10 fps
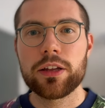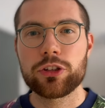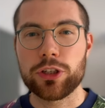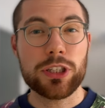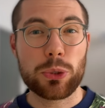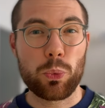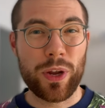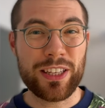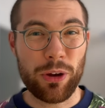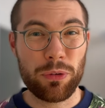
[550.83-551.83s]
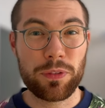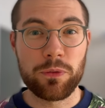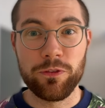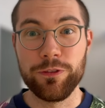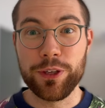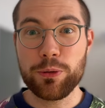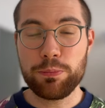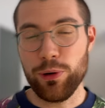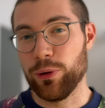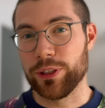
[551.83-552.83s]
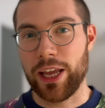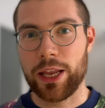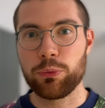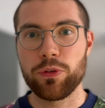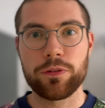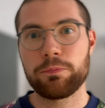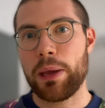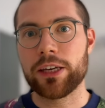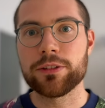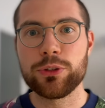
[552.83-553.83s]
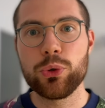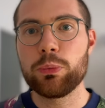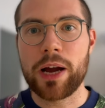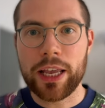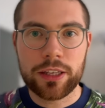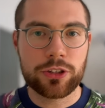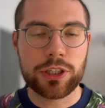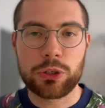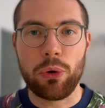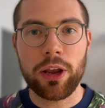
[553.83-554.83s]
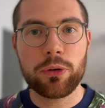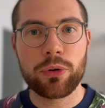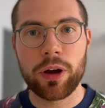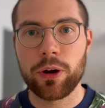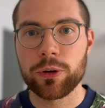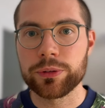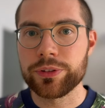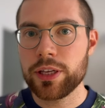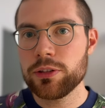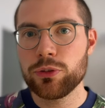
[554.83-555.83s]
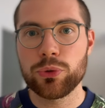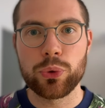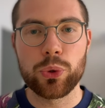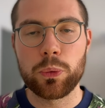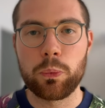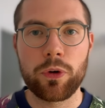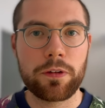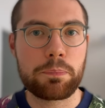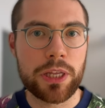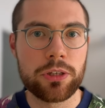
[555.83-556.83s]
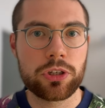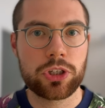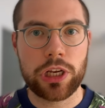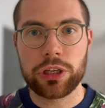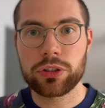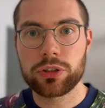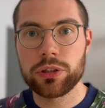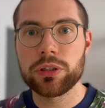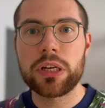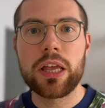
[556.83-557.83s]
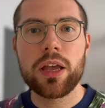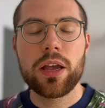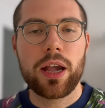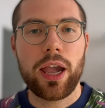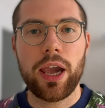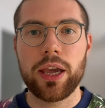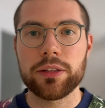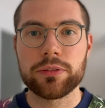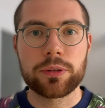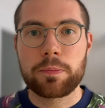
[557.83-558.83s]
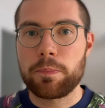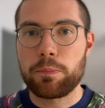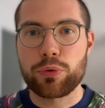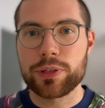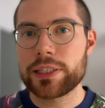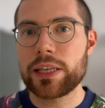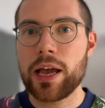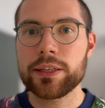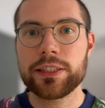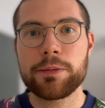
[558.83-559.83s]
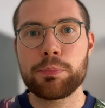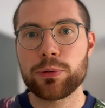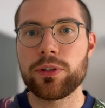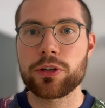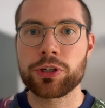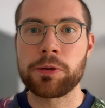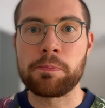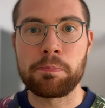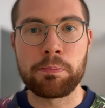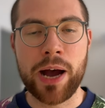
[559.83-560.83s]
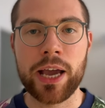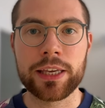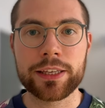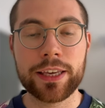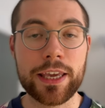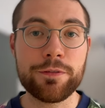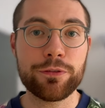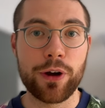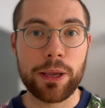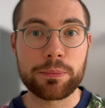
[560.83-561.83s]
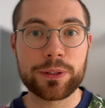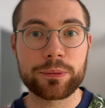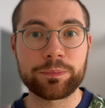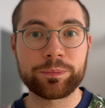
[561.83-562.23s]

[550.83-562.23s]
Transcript: just went out of the viewport and with pan and zoom I can just drag around and zoom with a pinch gesture and precisely position my keyframes.